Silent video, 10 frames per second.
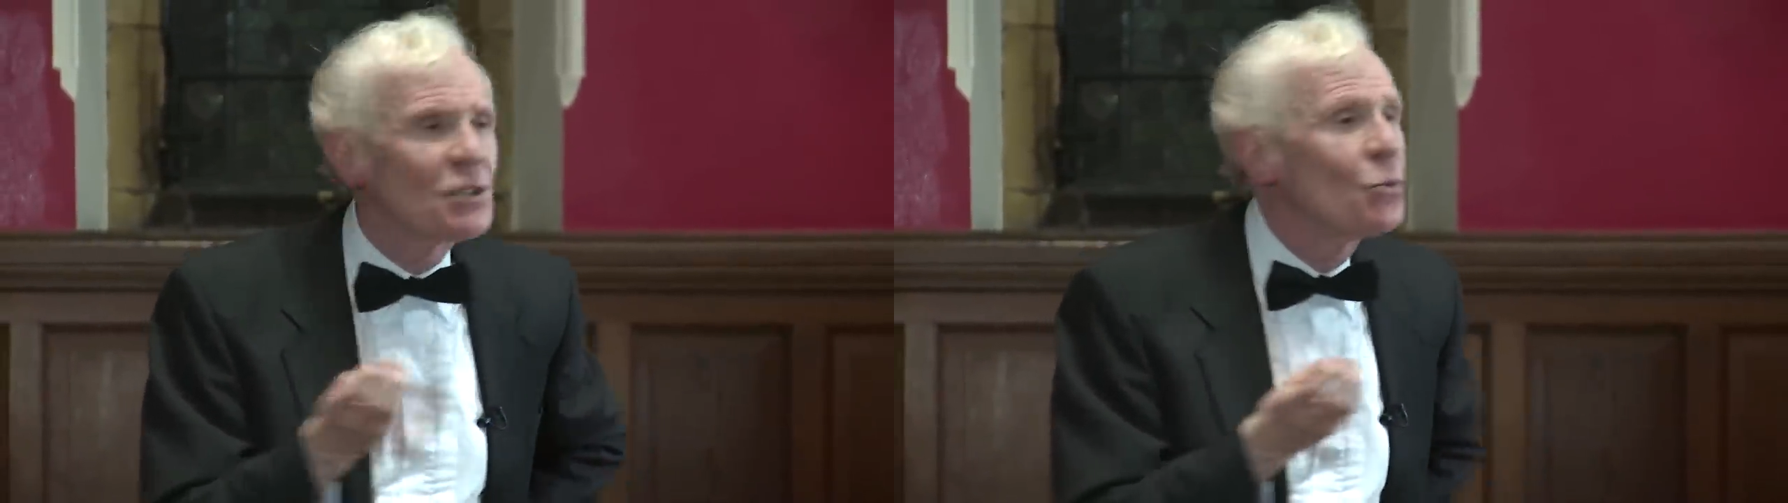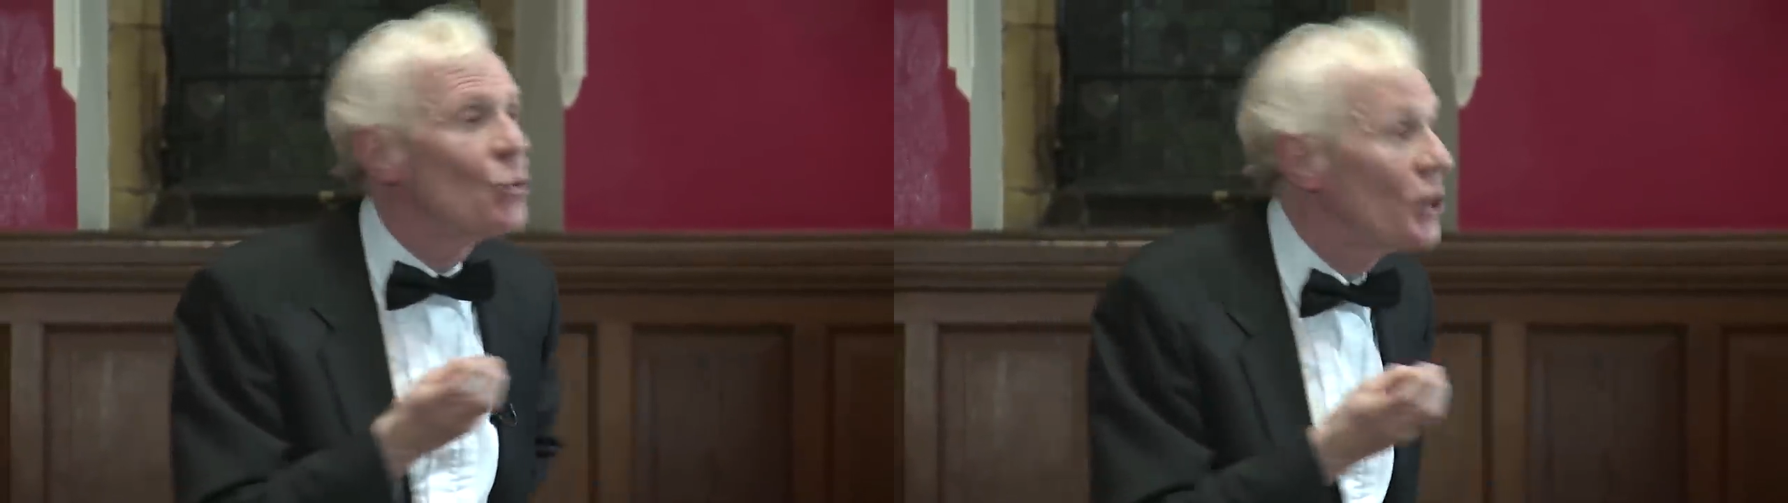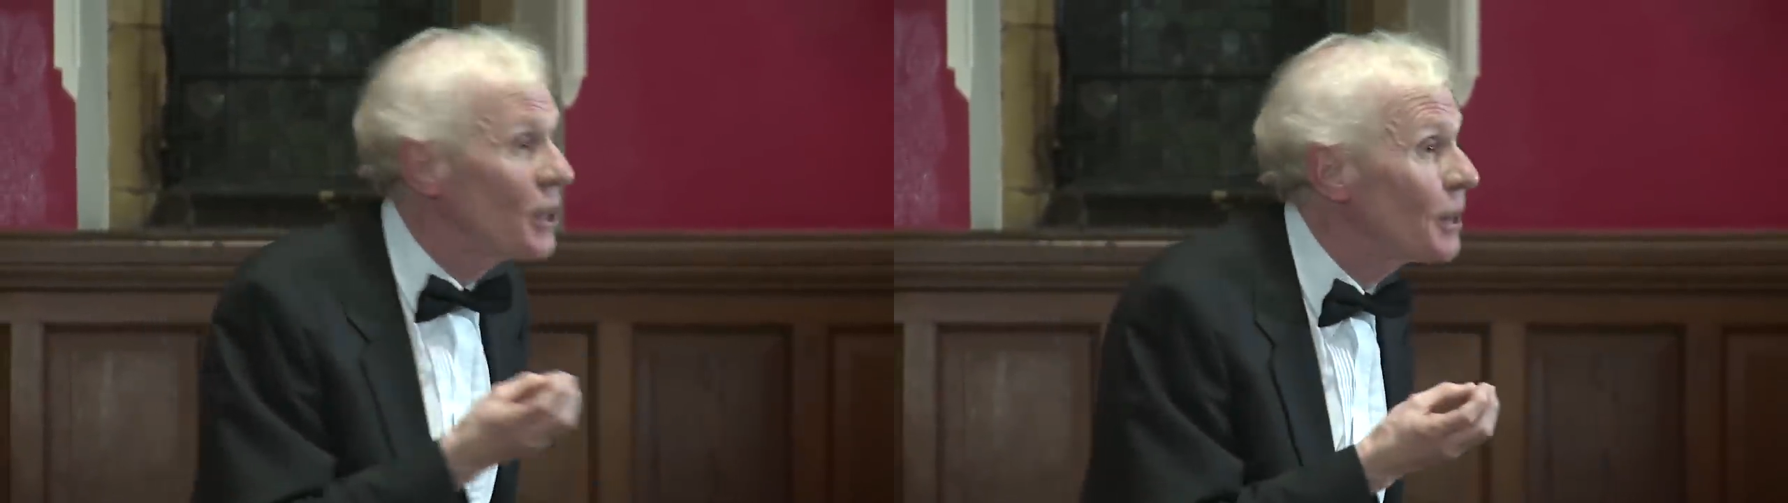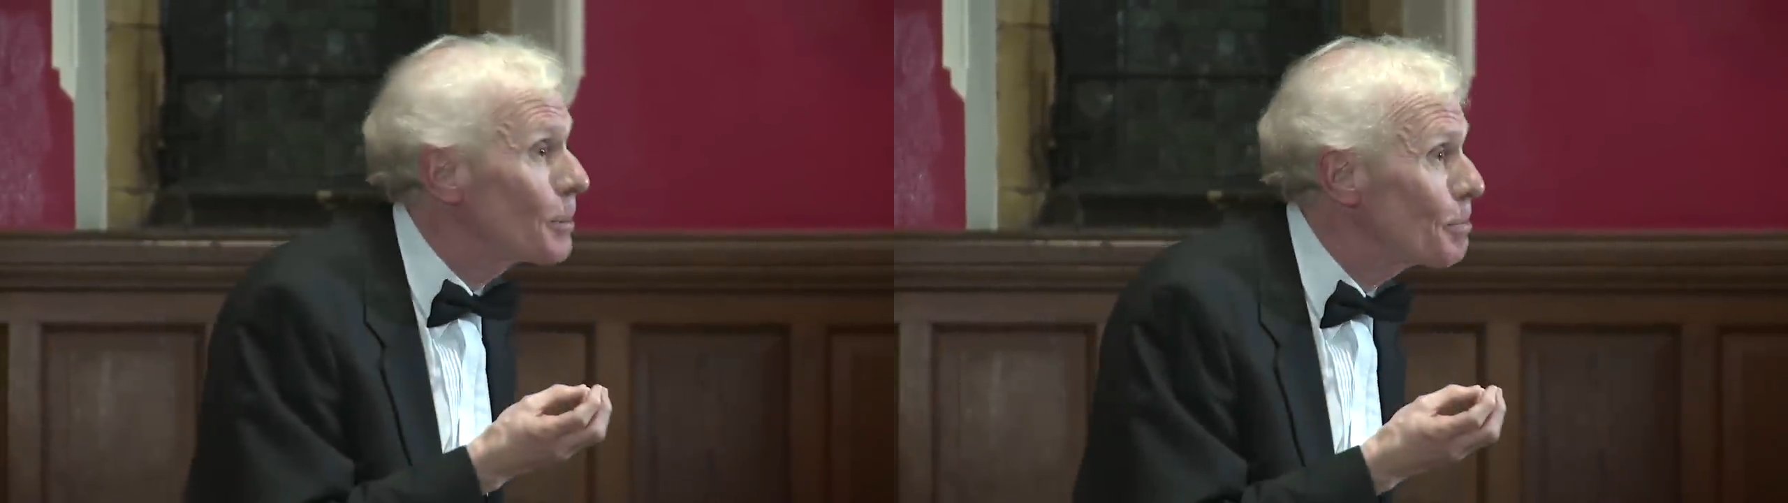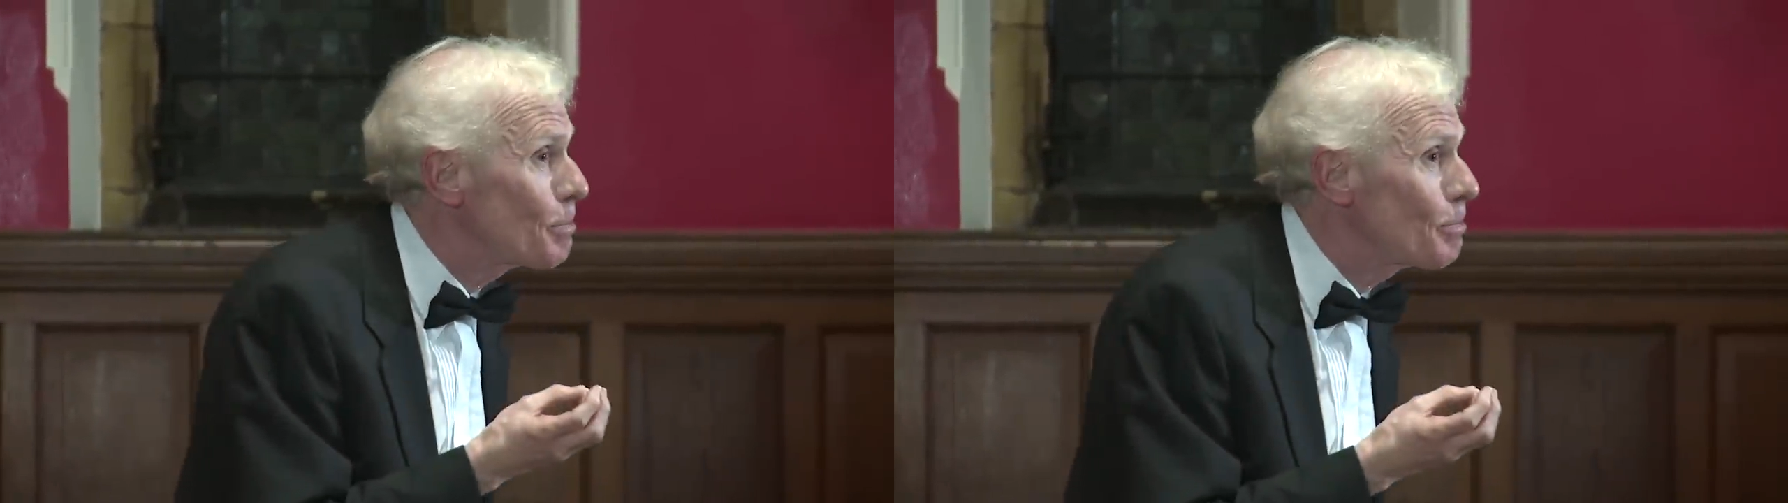isn't working.
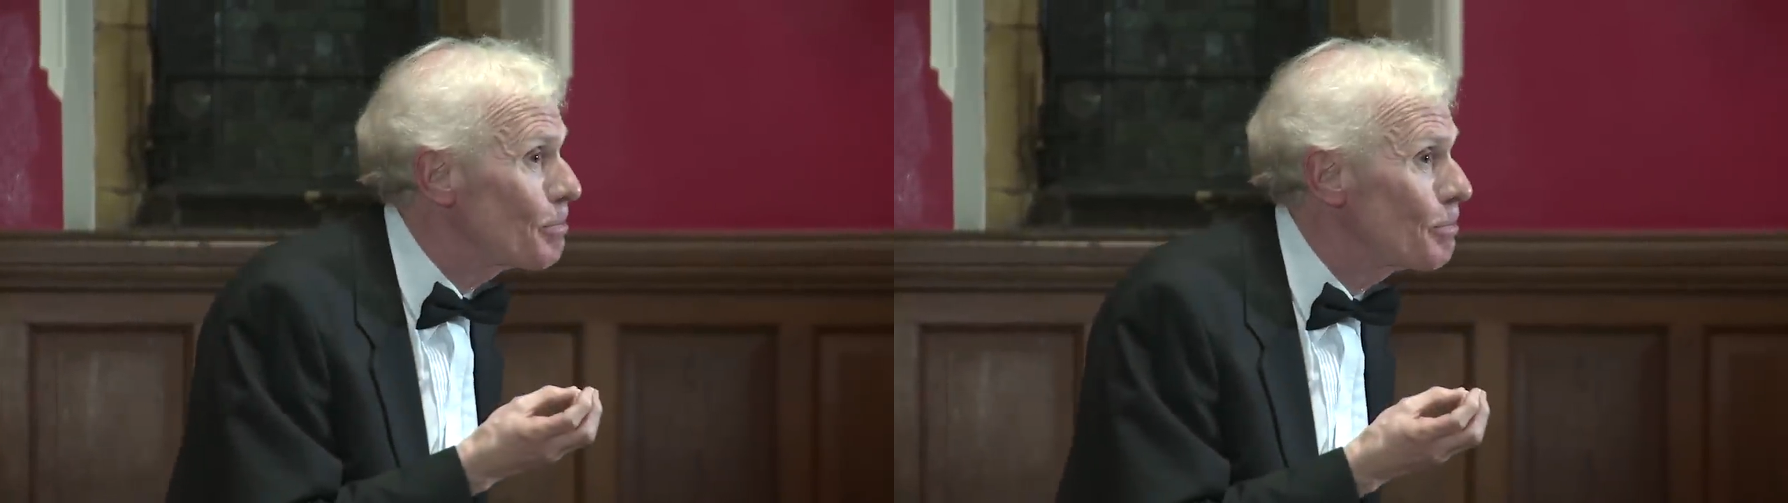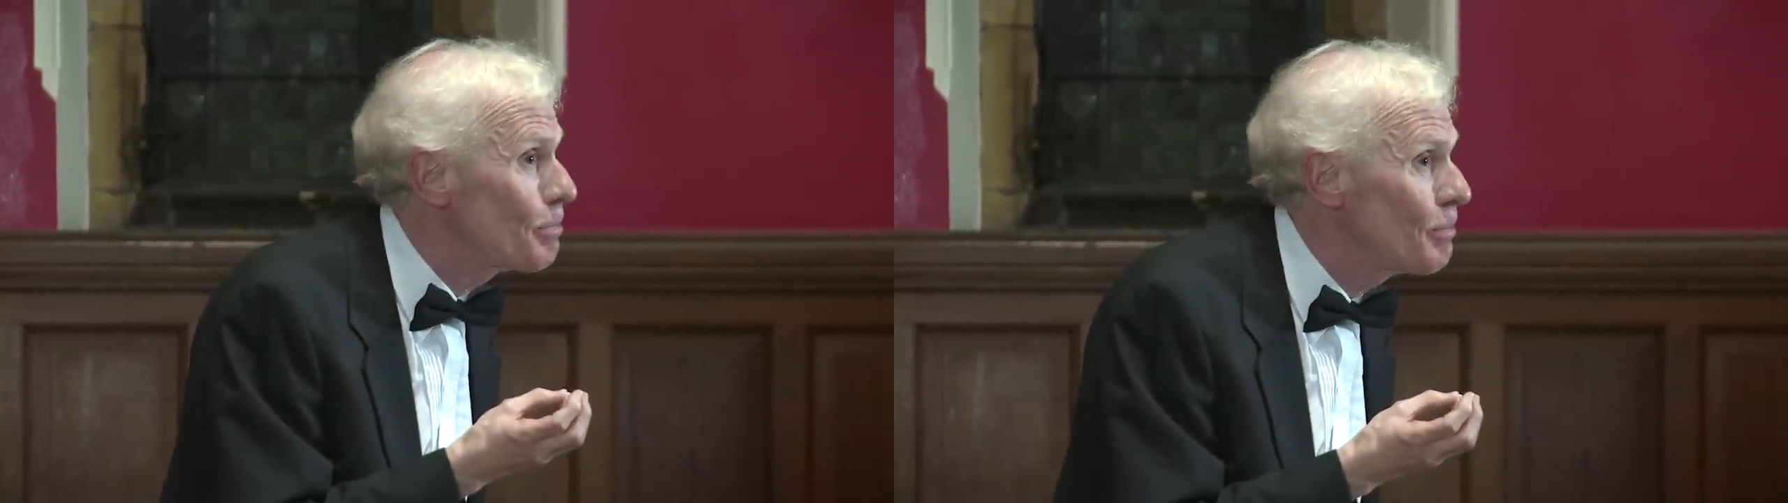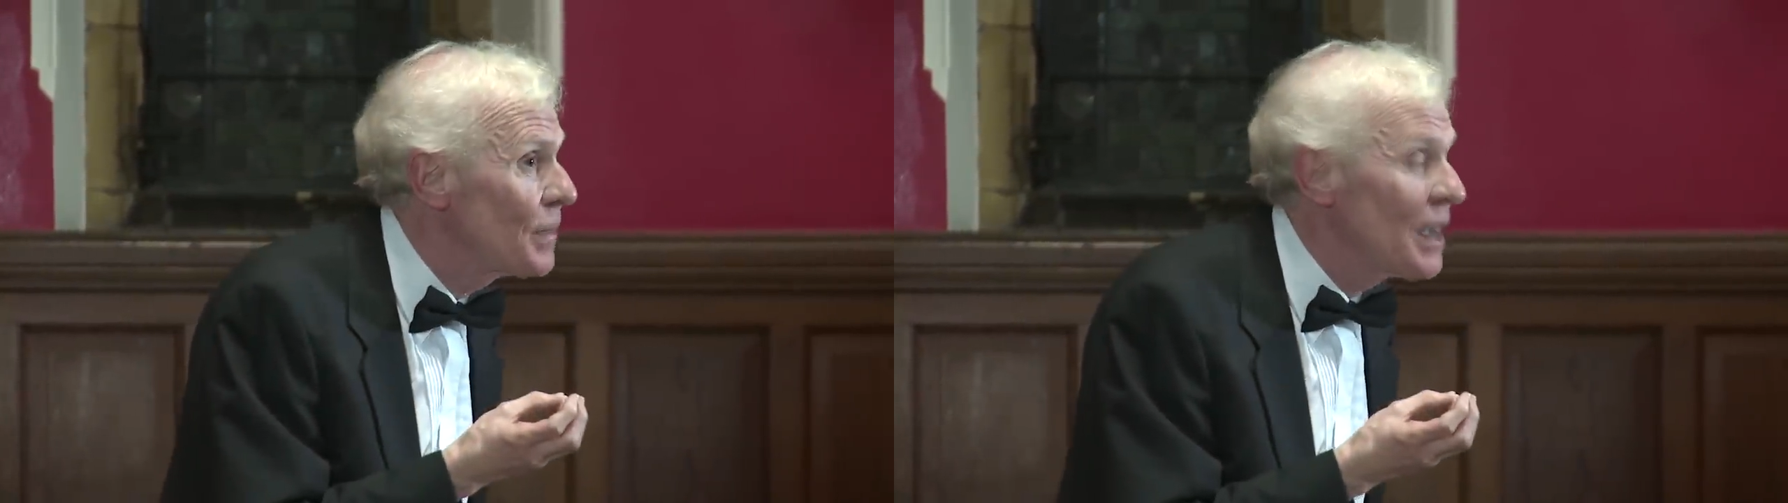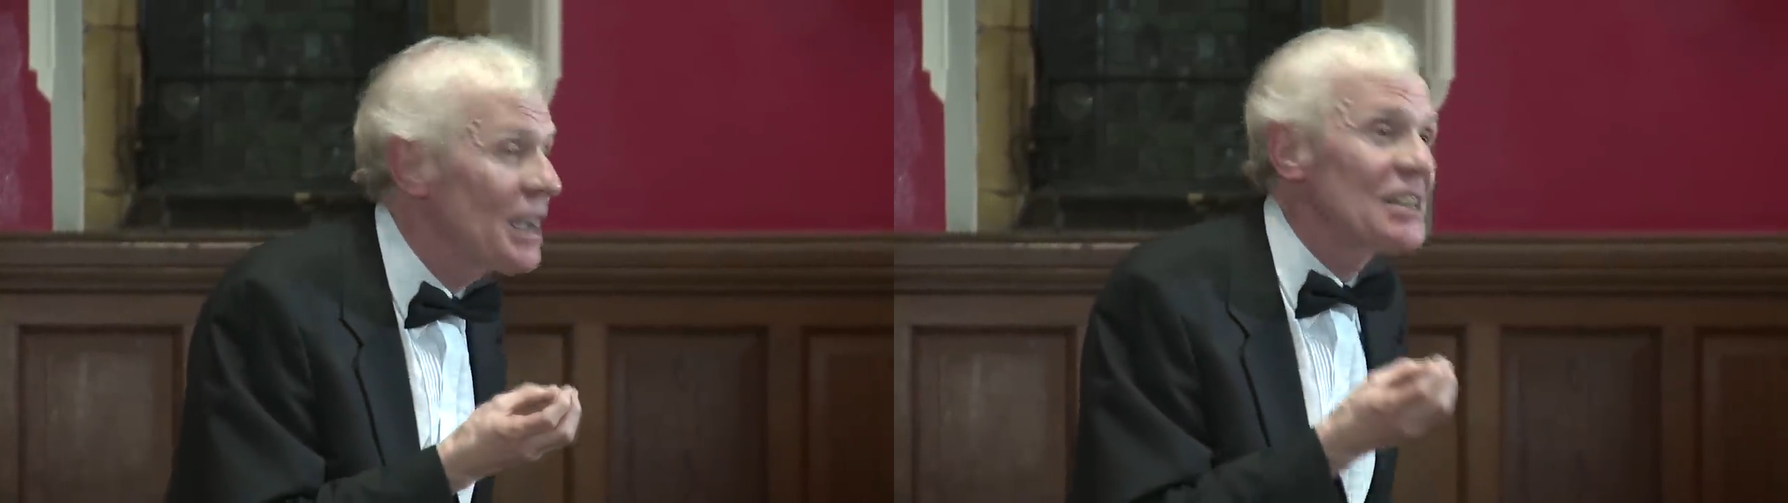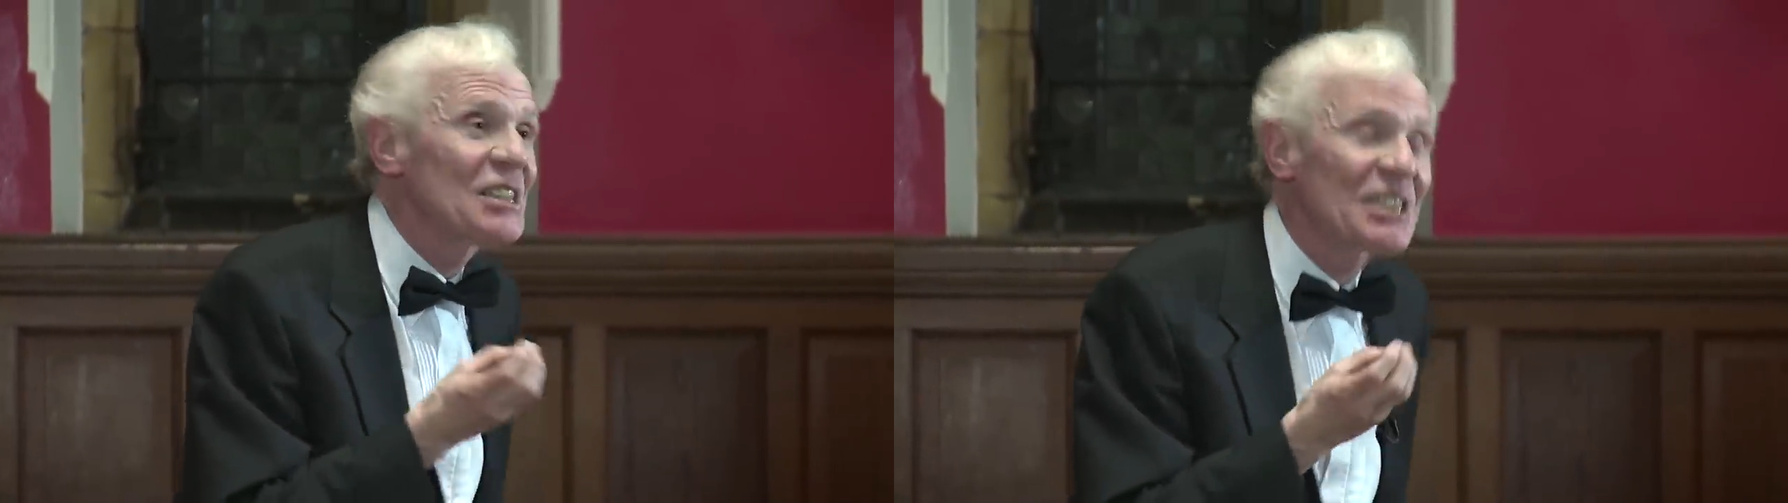
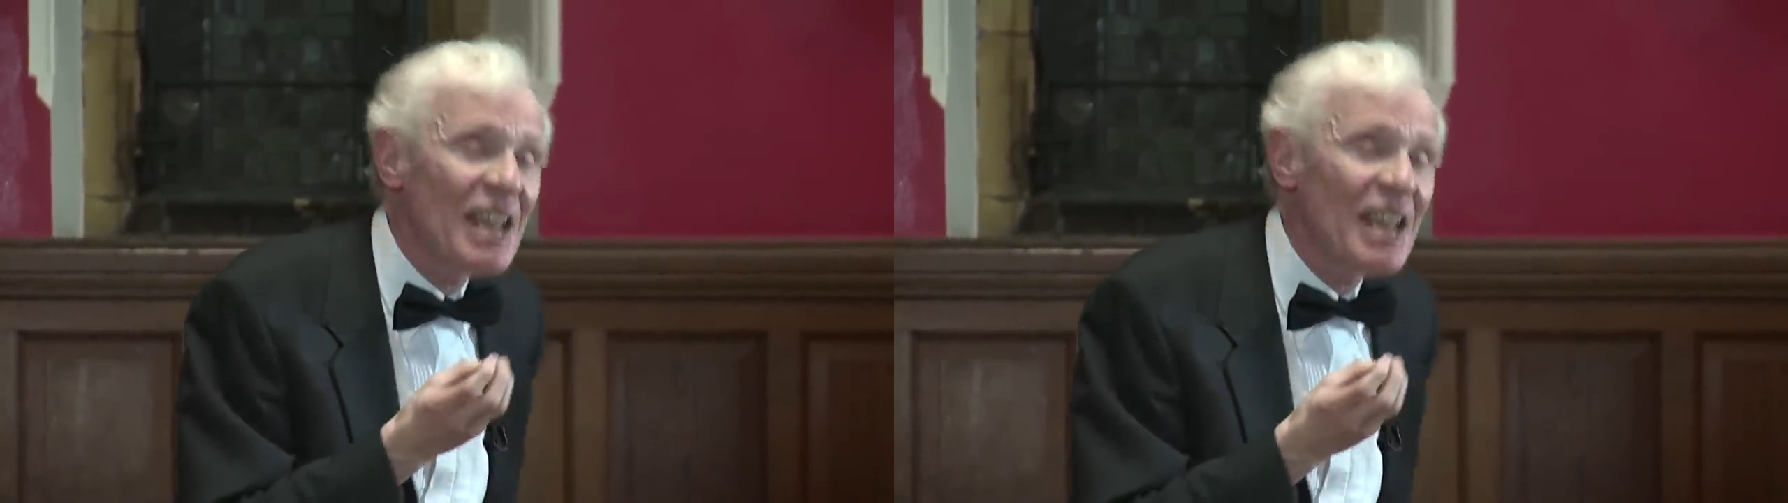And